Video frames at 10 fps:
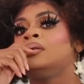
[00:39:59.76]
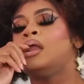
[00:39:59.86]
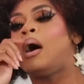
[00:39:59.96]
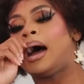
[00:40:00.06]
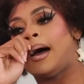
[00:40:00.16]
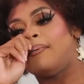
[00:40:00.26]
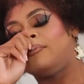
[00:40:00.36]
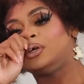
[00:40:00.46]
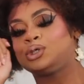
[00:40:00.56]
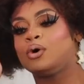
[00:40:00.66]
No,
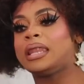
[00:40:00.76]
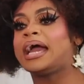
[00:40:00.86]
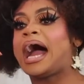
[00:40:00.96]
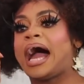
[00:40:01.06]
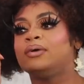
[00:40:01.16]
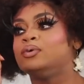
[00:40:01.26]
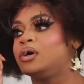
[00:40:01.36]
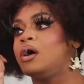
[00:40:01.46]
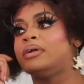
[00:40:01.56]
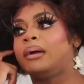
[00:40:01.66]
for sure. Like I
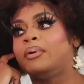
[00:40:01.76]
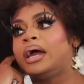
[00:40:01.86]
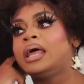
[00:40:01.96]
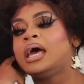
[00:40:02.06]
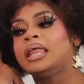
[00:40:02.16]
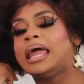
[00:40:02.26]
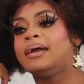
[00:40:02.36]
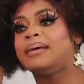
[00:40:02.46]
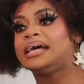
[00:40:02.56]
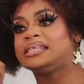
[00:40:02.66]
will go name brand.
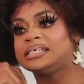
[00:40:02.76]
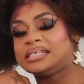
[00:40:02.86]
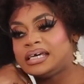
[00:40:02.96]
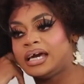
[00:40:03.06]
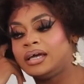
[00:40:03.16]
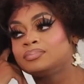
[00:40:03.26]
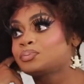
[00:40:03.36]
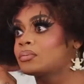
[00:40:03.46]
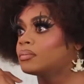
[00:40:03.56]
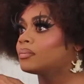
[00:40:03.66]
Like my assistant.
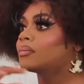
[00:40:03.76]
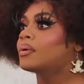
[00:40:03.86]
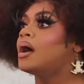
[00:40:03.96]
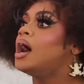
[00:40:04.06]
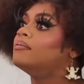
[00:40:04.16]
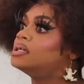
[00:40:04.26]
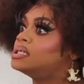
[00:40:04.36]
I have an